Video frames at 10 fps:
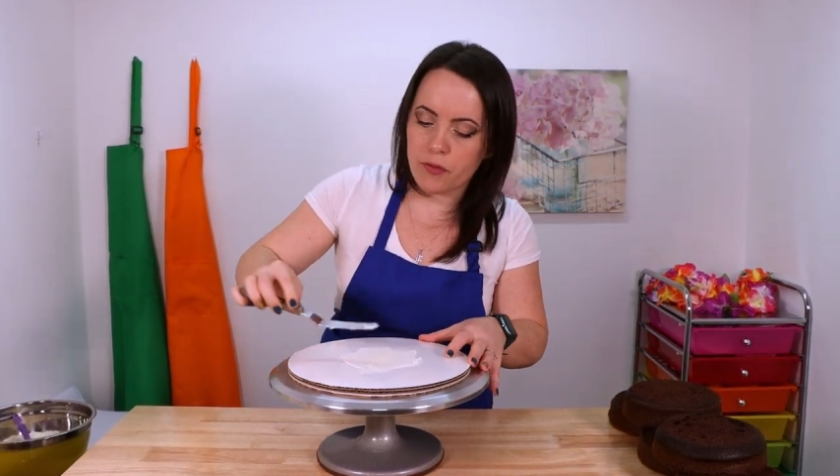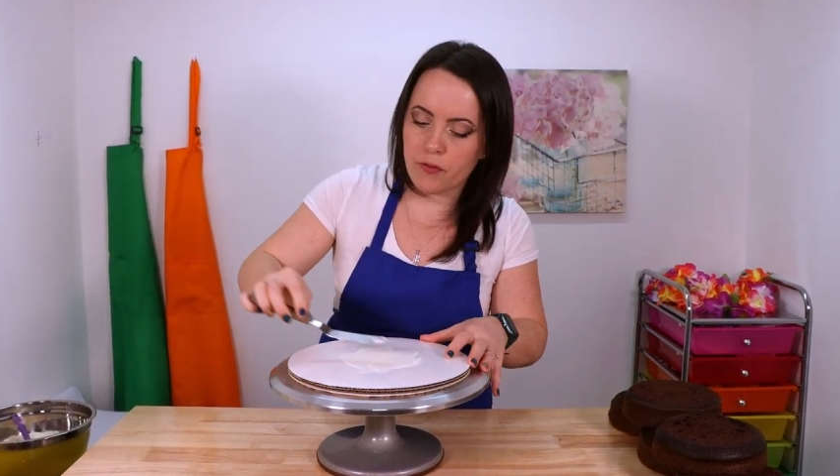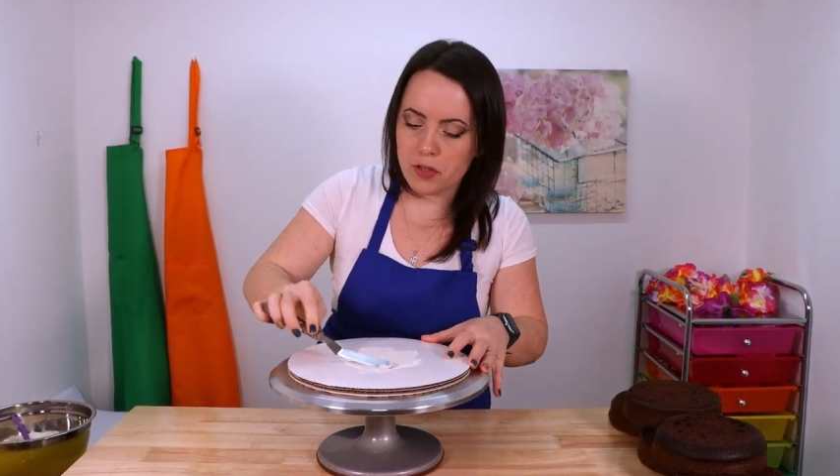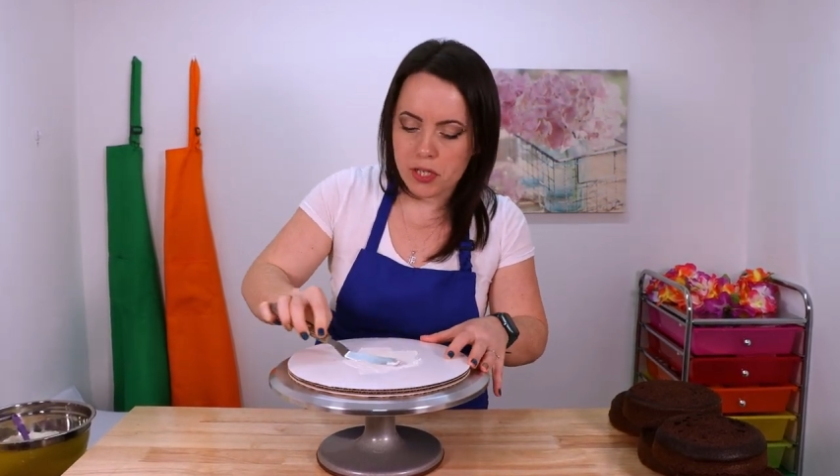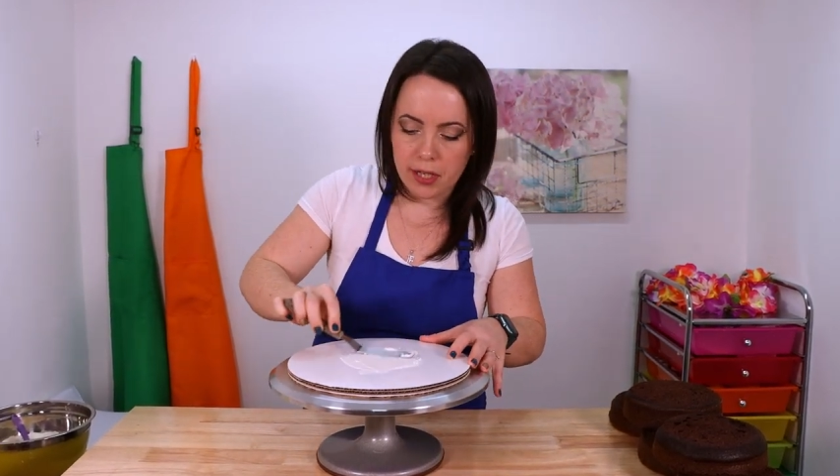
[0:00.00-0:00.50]
our
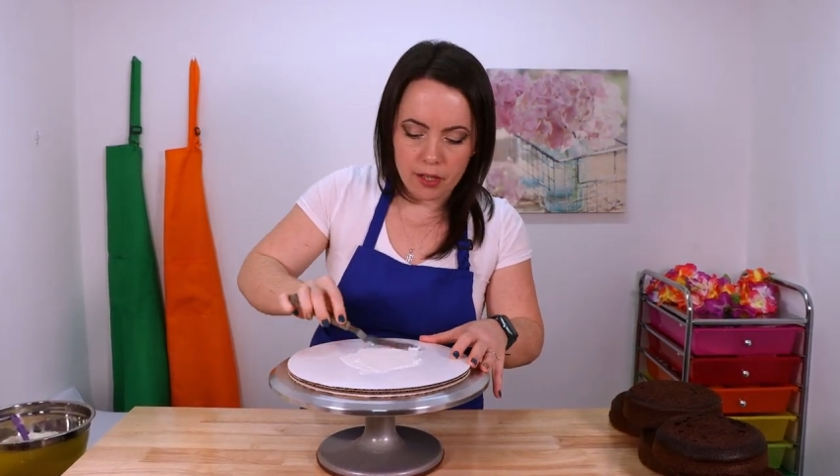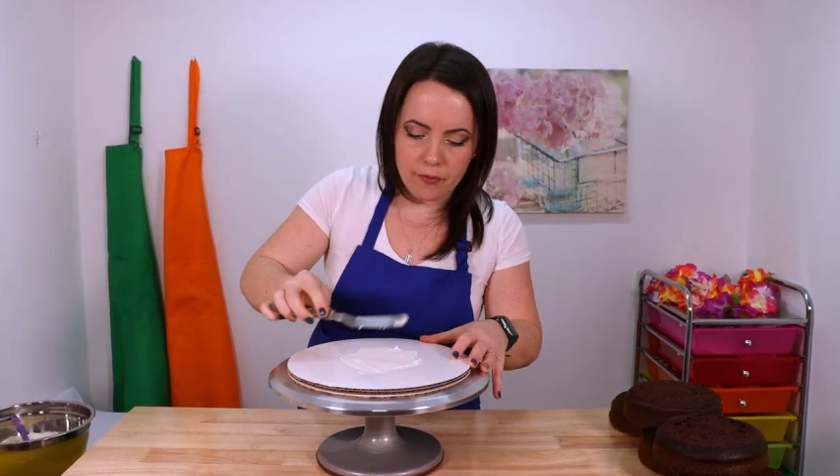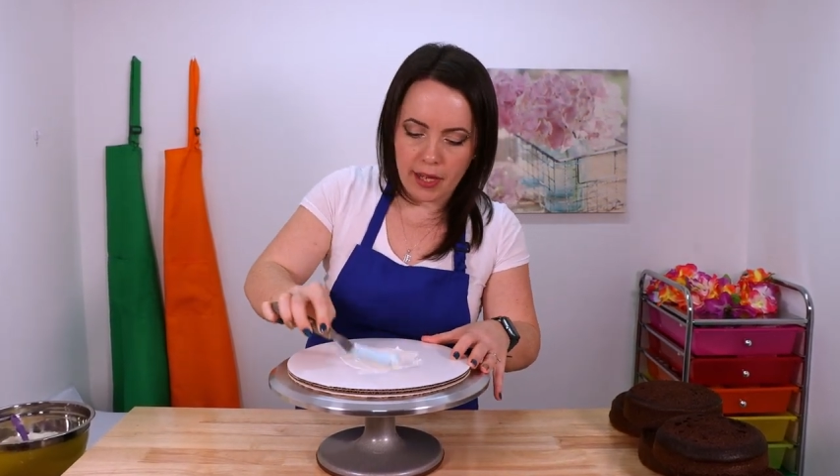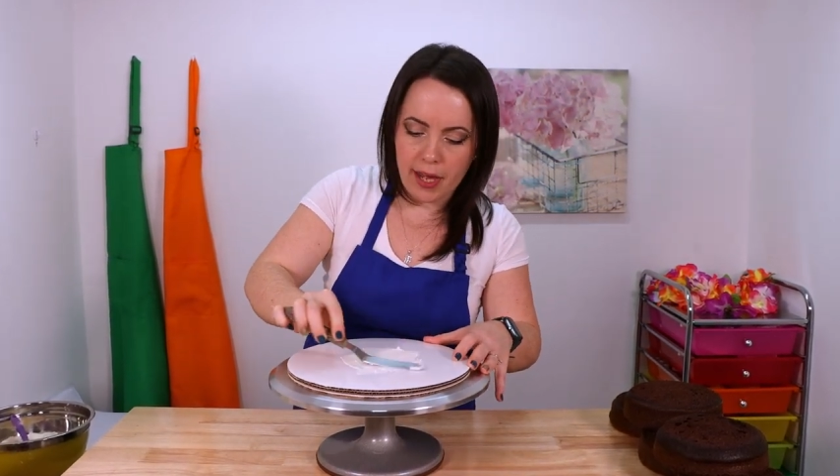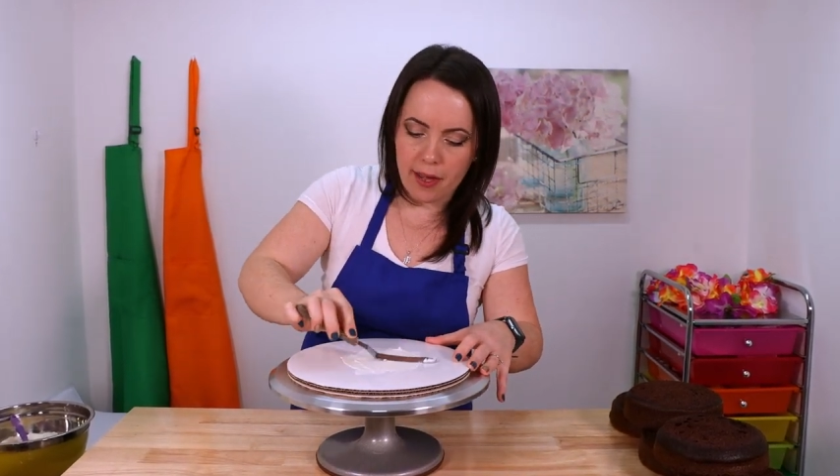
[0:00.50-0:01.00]
first layer
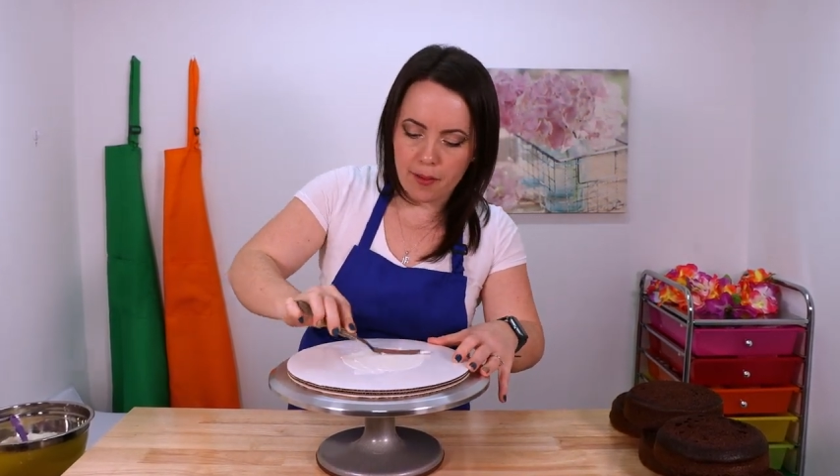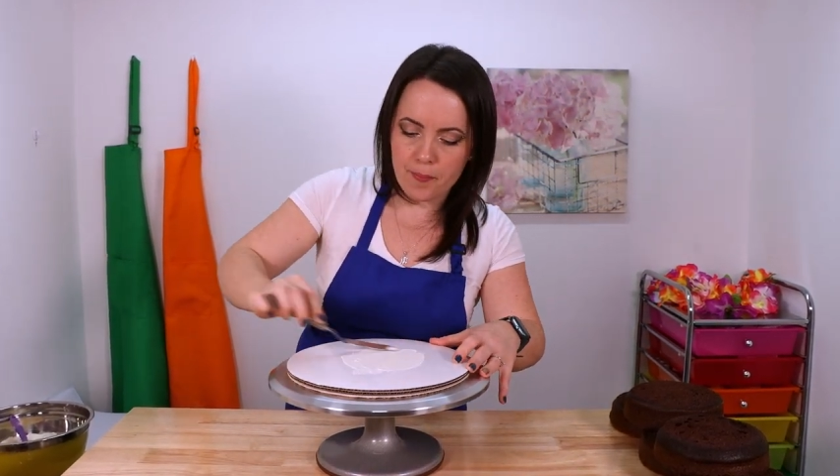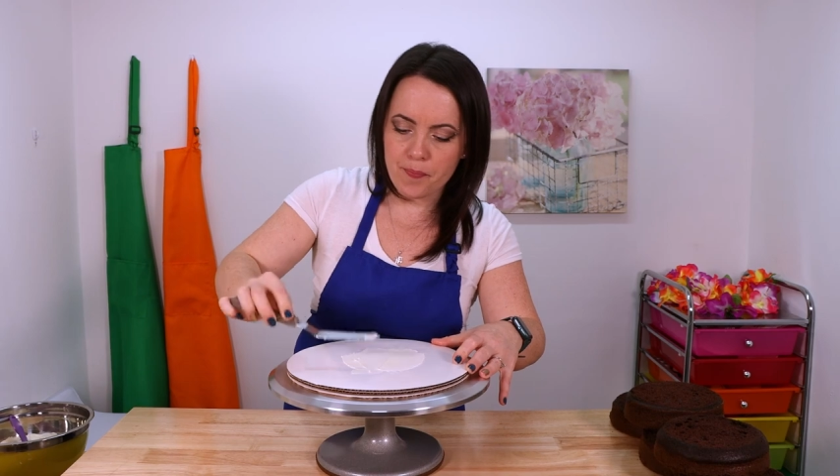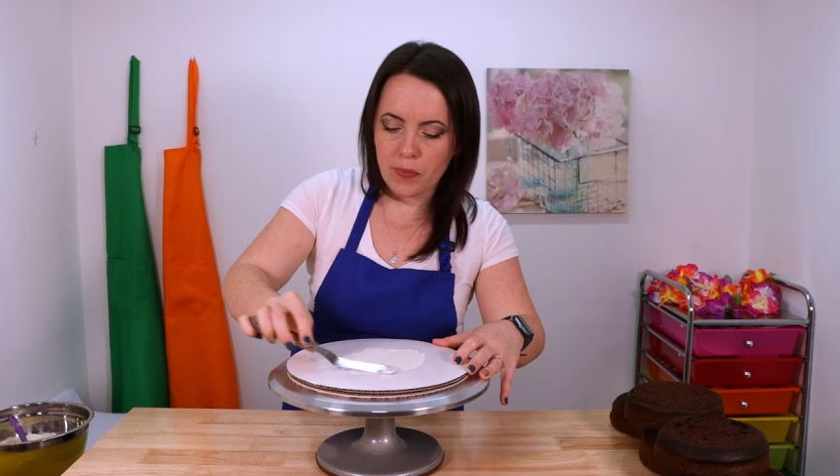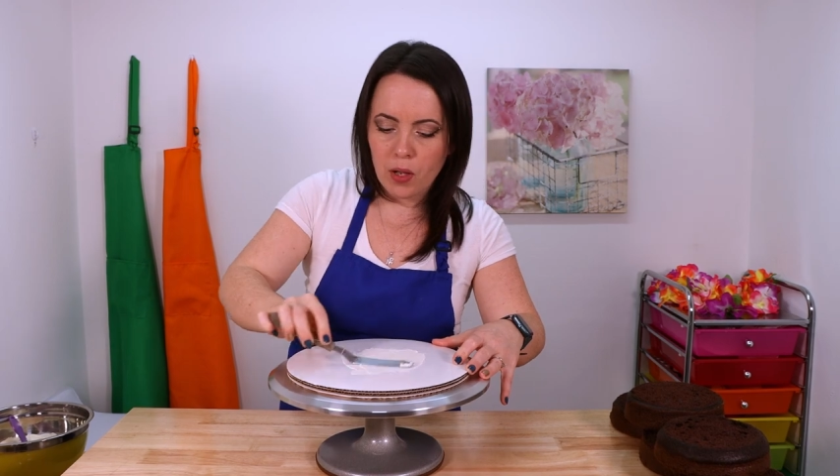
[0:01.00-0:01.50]
of
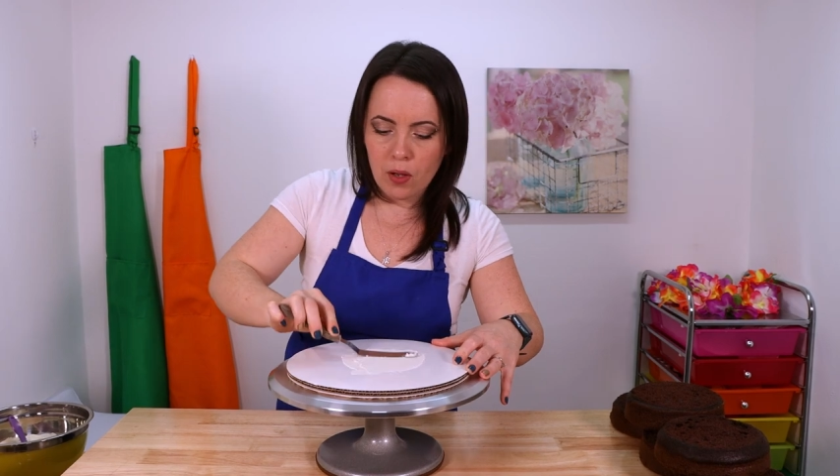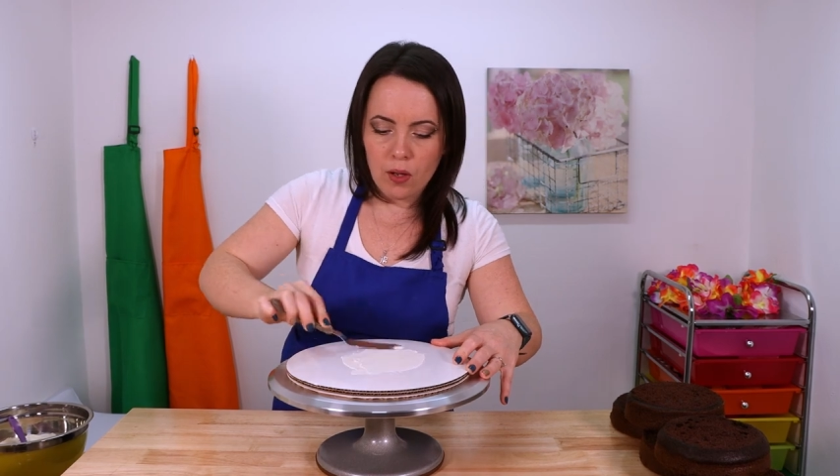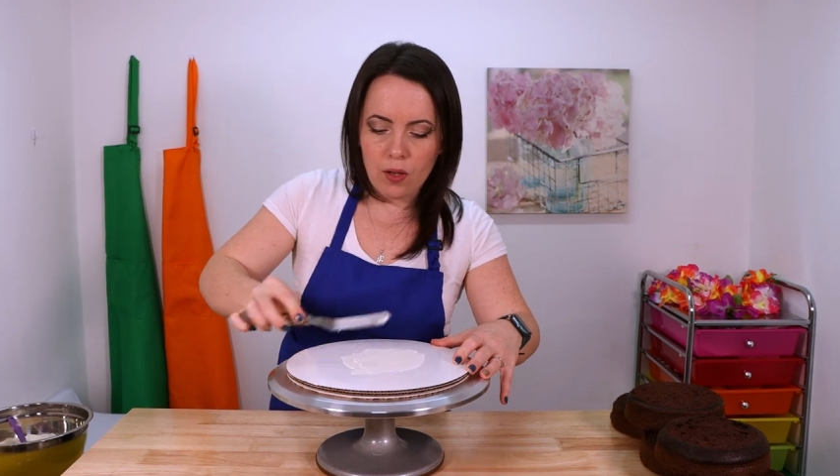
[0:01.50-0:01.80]
cake.